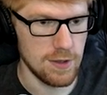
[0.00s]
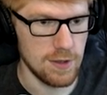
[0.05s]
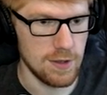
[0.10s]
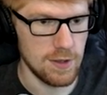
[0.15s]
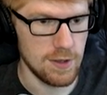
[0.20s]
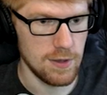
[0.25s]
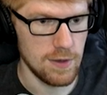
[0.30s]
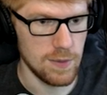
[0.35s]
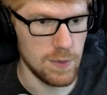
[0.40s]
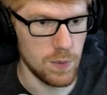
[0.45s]

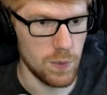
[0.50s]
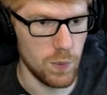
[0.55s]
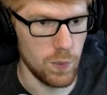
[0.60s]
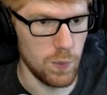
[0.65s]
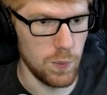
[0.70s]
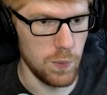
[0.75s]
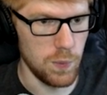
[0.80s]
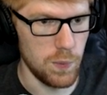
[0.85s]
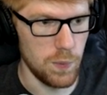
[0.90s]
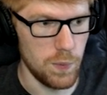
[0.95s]

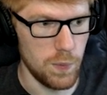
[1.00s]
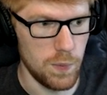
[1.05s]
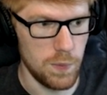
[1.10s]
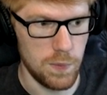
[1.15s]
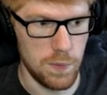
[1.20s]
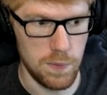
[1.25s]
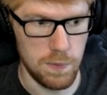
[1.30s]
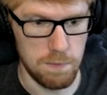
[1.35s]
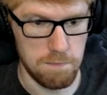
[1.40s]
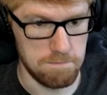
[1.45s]

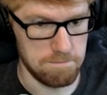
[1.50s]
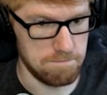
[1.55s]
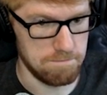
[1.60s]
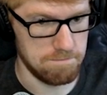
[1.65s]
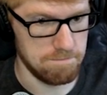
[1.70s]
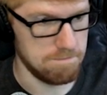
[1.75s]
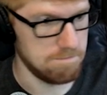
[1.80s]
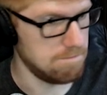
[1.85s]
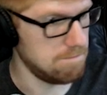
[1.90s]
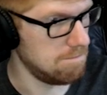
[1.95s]

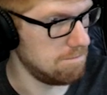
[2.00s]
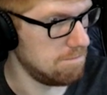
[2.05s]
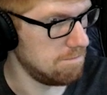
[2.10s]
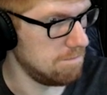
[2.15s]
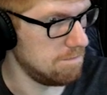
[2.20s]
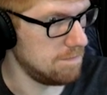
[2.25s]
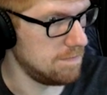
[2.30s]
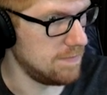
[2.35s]
[no speech]